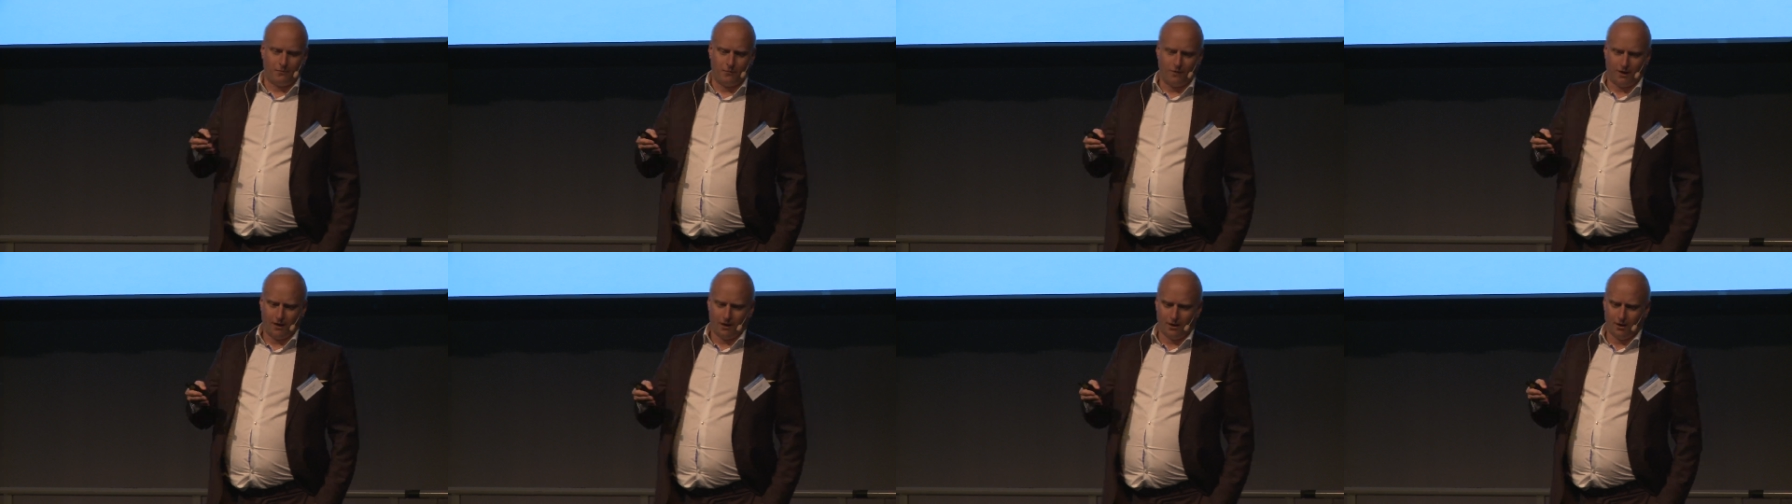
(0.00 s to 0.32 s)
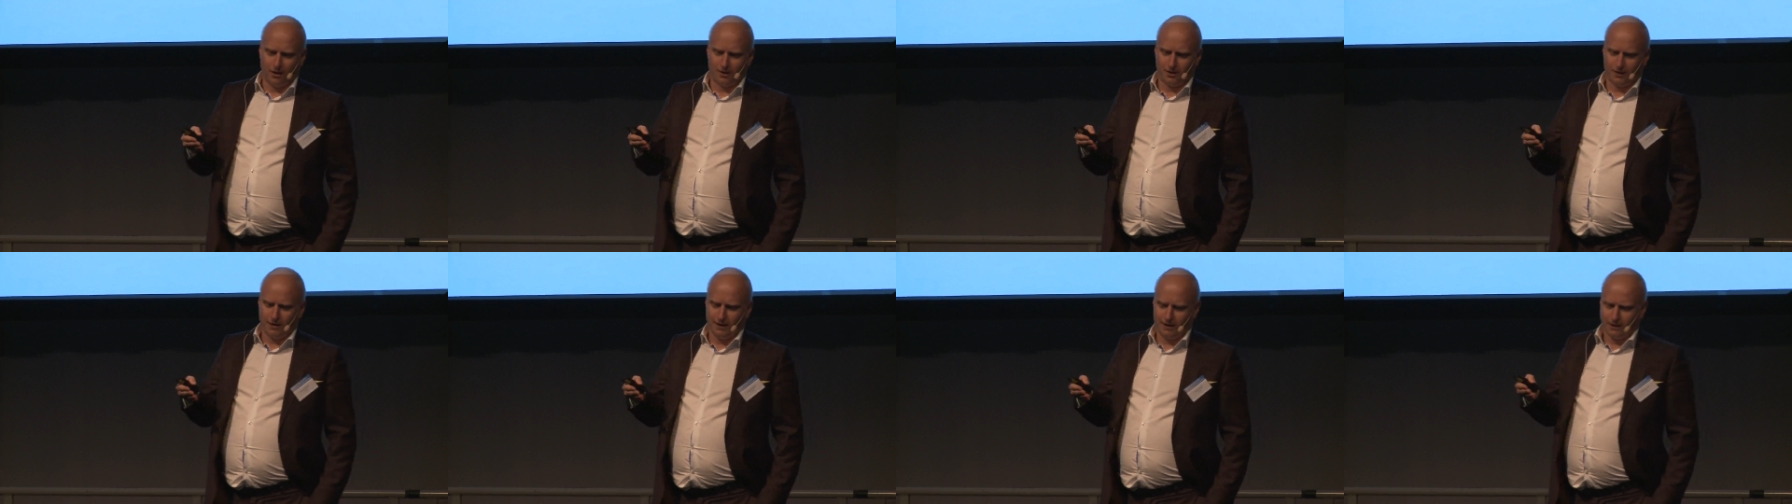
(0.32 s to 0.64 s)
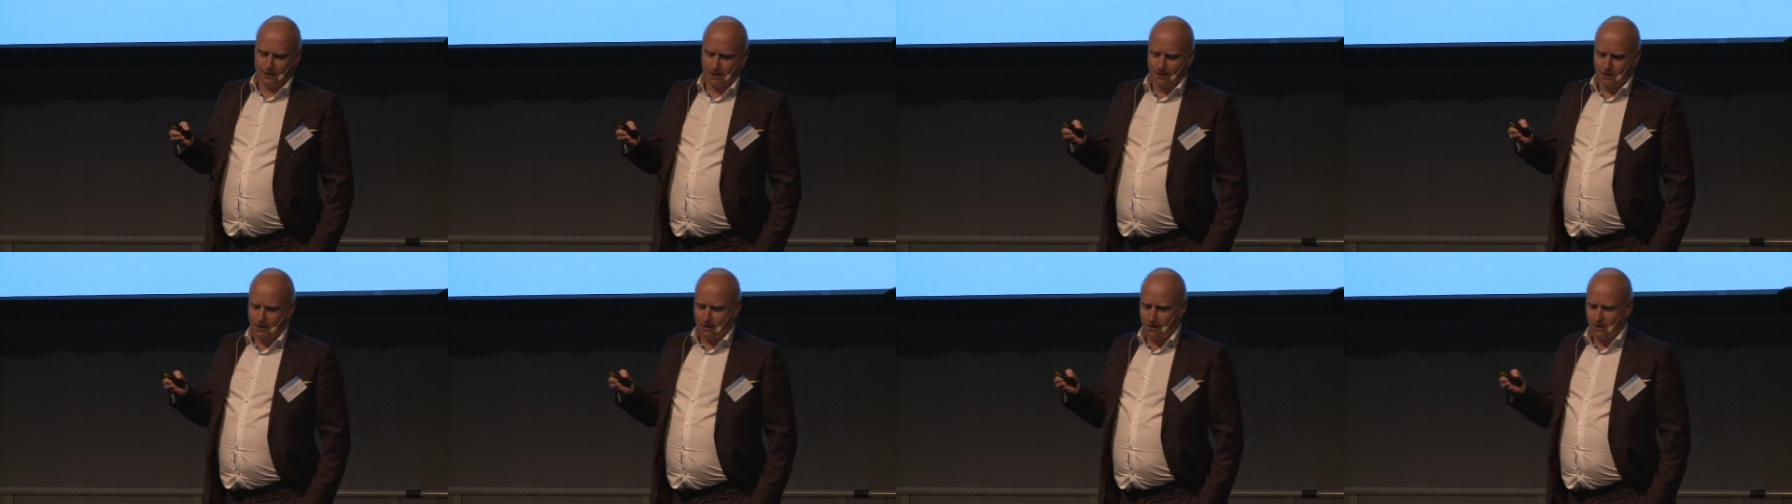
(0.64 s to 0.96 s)
we're
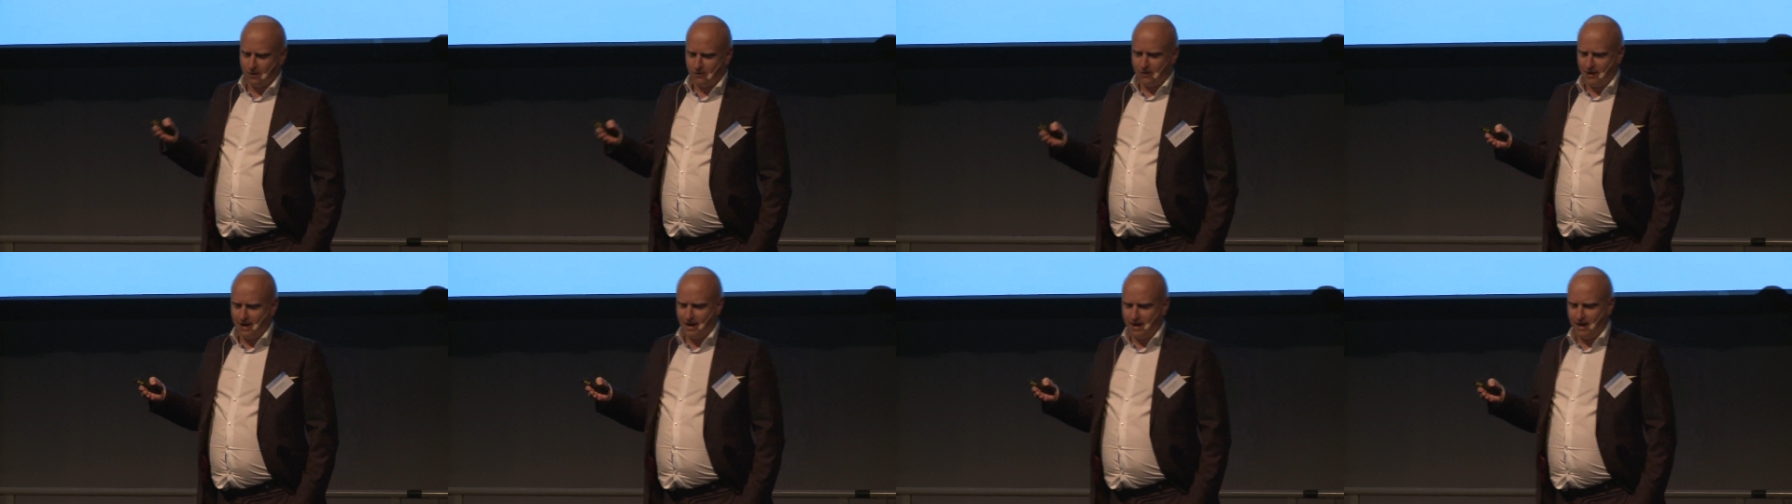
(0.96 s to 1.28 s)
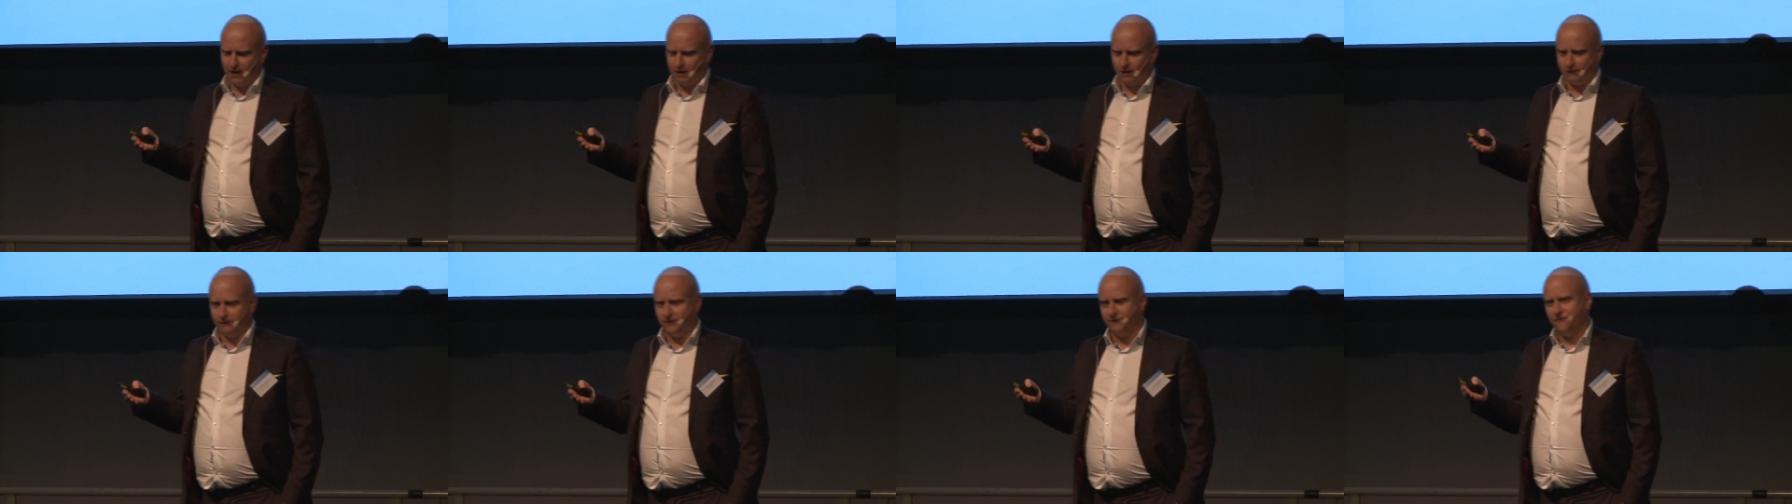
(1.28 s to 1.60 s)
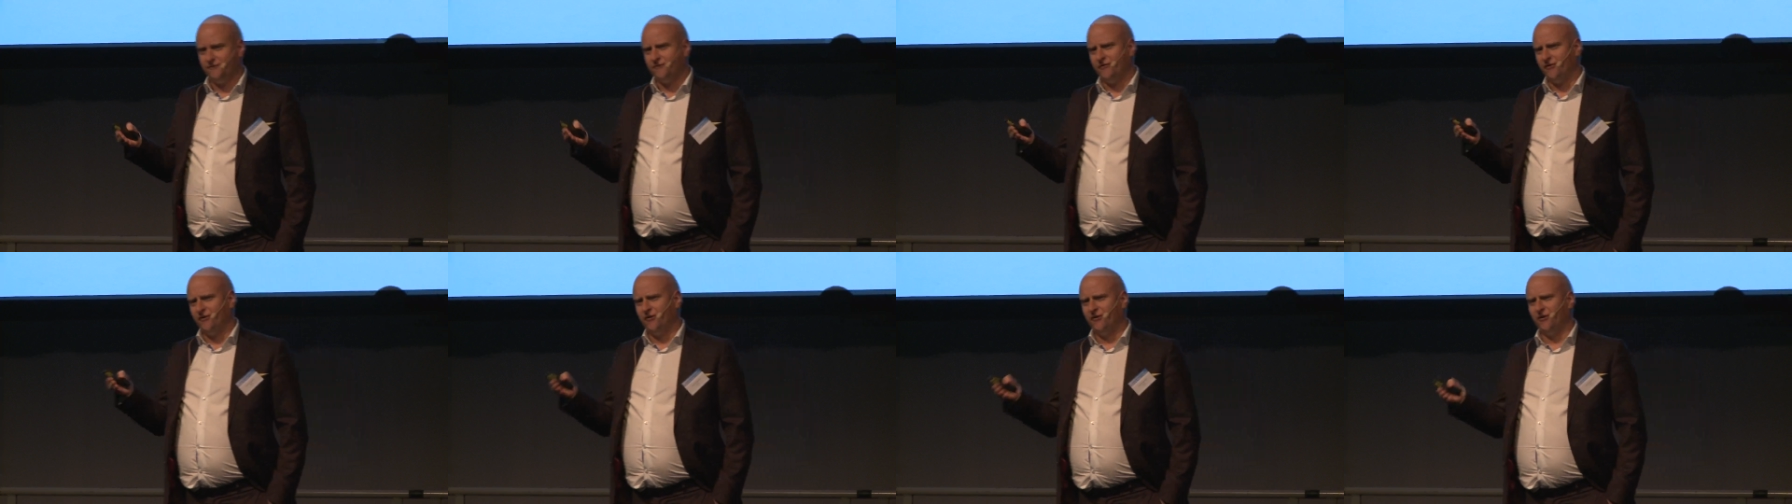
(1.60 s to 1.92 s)
ahead of the
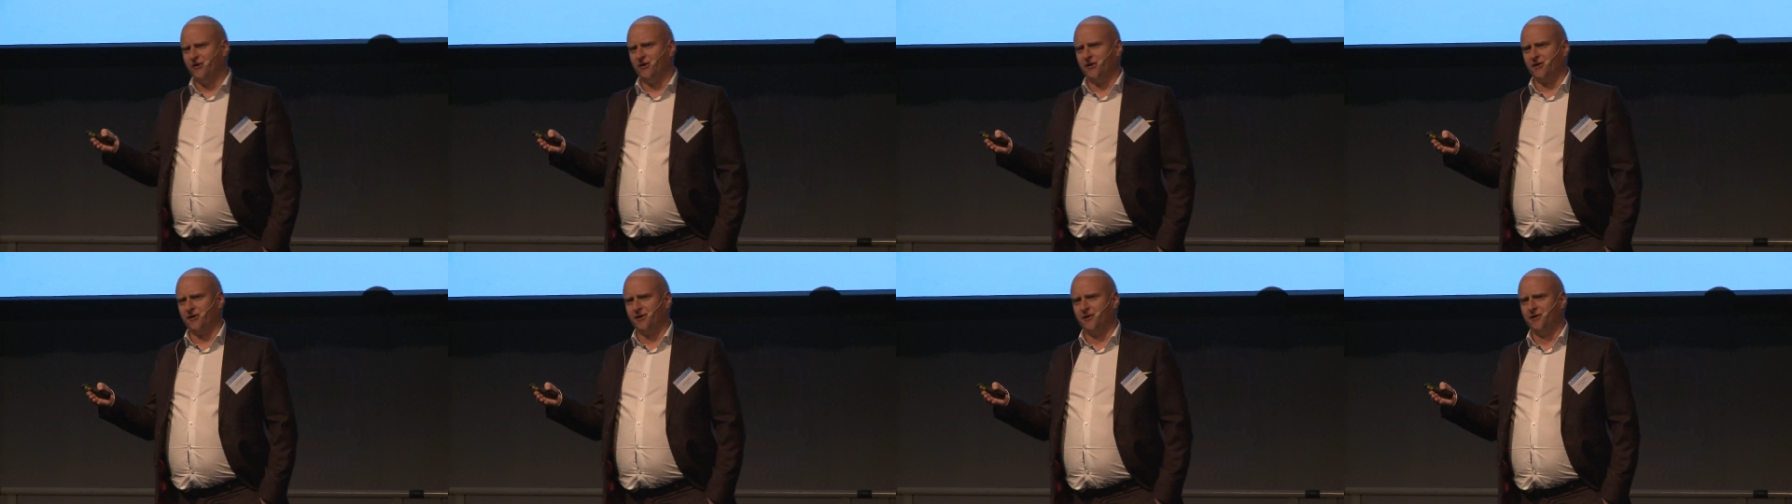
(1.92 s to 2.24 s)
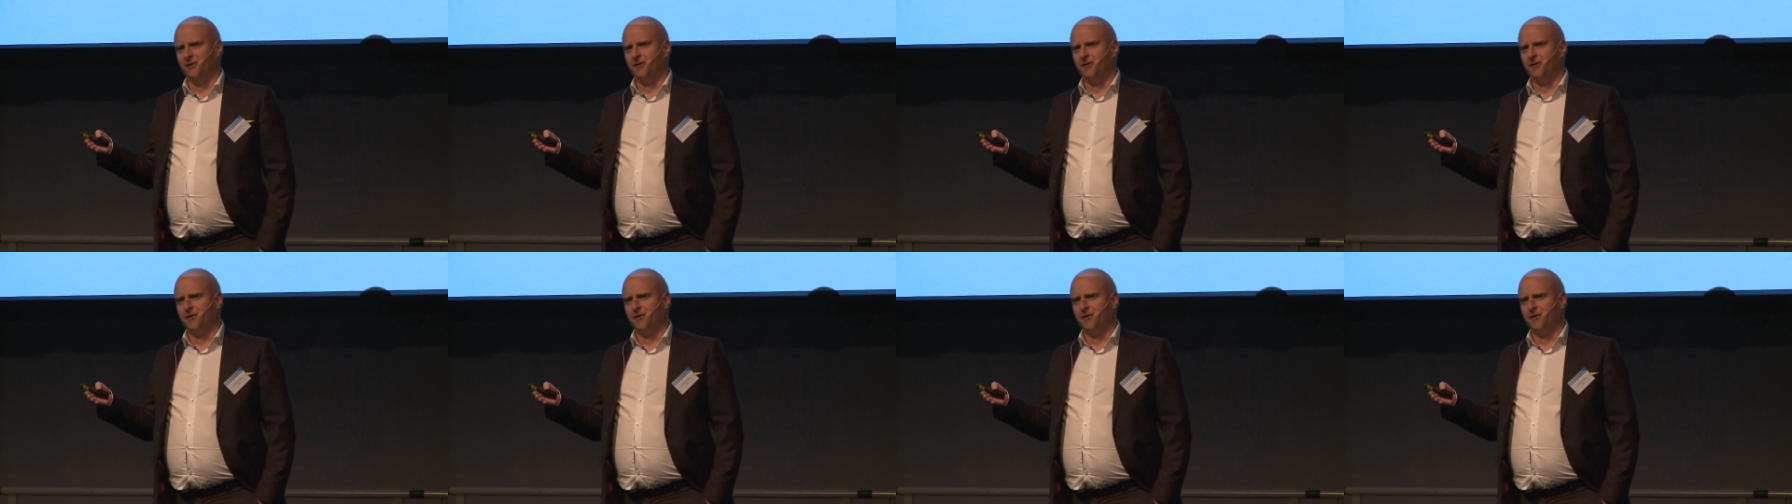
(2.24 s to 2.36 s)
third